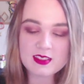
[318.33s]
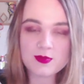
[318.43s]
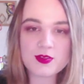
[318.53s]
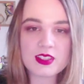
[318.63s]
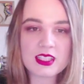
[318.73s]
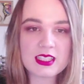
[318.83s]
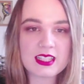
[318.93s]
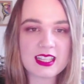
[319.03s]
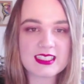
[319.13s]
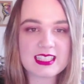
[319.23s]
a really
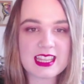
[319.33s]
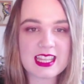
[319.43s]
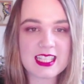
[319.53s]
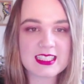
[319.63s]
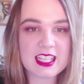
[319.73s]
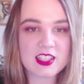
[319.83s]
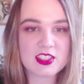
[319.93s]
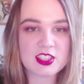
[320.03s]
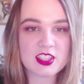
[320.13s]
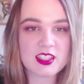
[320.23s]
nice thick
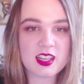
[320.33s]
texture.